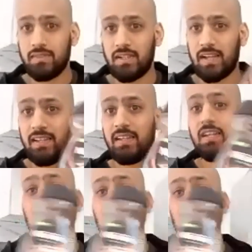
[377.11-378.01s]
okay?
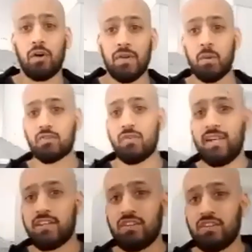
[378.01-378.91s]
Coffee works
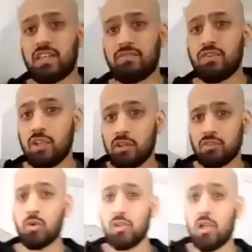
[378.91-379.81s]
really good to give you a
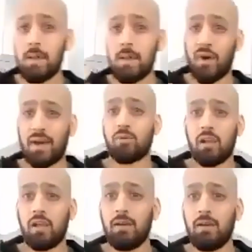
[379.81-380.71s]
sort of light brown
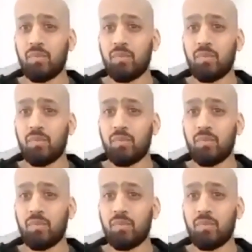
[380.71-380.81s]
colour,